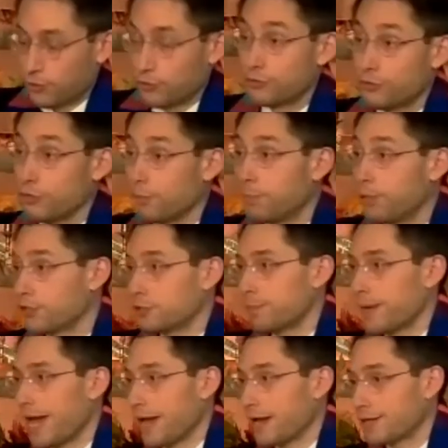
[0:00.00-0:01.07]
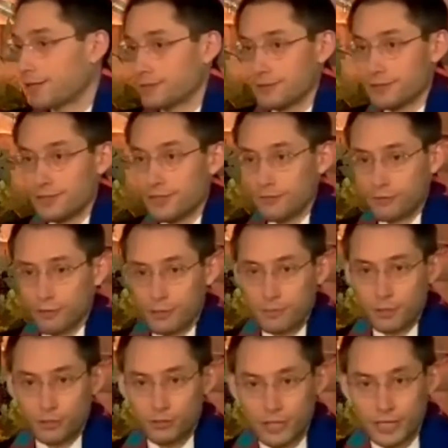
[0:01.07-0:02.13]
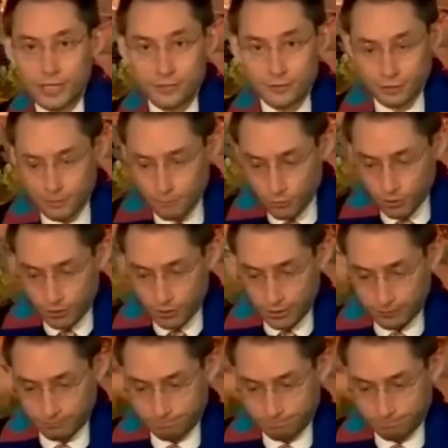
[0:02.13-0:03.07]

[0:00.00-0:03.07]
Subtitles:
drew pushback from the trans community.